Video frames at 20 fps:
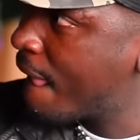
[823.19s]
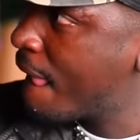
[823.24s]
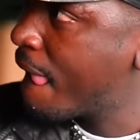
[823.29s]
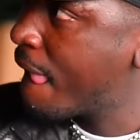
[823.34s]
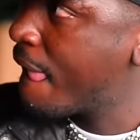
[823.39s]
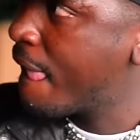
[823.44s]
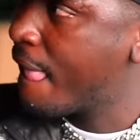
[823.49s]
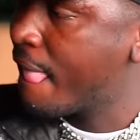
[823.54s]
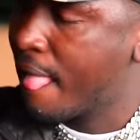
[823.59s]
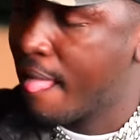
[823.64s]

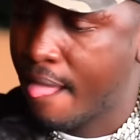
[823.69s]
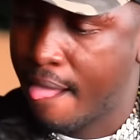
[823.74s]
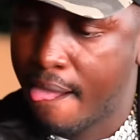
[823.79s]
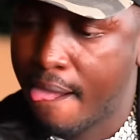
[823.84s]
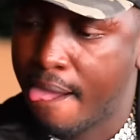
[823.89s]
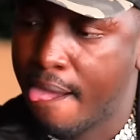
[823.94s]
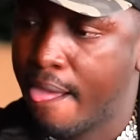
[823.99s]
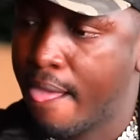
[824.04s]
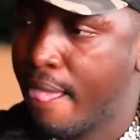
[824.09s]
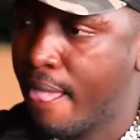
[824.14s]

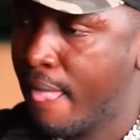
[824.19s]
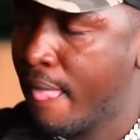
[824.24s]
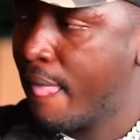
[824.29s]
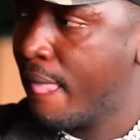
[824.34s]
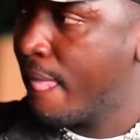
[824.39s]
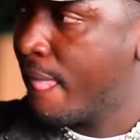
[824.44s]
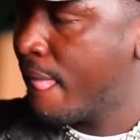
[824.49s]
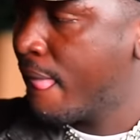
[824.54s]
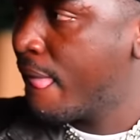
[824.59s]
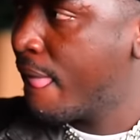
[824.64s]
18% omuntu
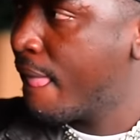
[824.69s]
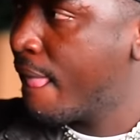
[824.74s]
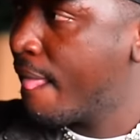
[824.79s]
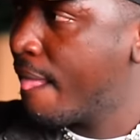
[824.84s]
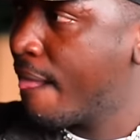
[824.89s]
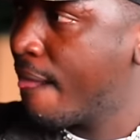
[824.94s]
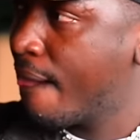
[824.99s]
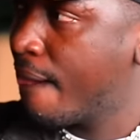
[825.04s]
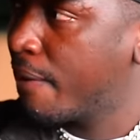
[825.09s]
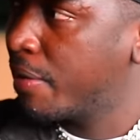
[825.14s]
alebe
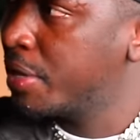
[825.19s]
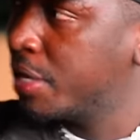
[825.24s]
kitegeera.